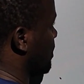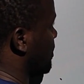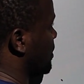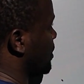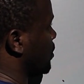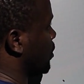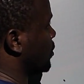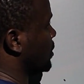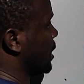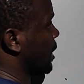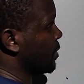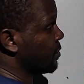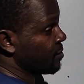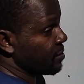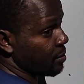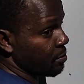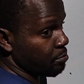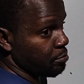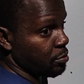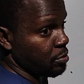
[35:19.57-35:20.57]
maybe not that
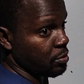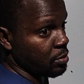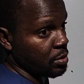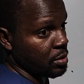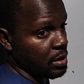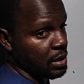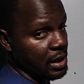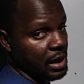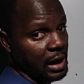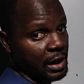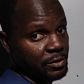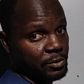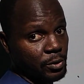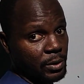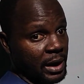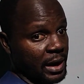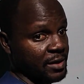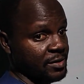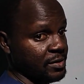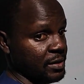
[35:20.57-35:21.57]
simple as you
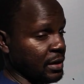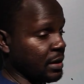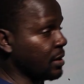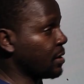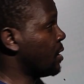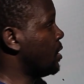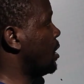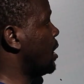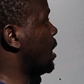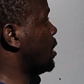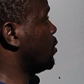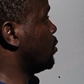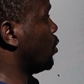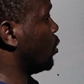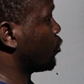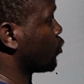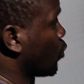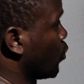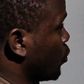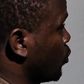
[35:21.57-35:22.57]
guys think.
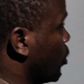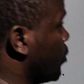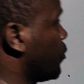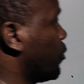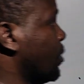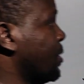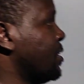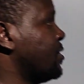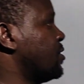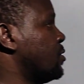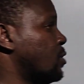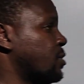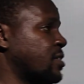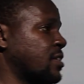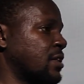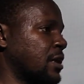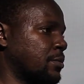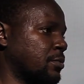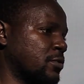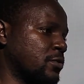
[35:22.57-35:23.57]
Just hold on, it's
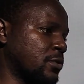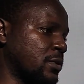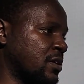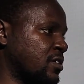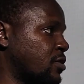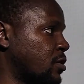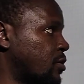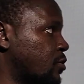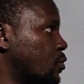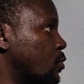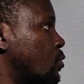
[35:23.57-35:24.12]
nothing happens, just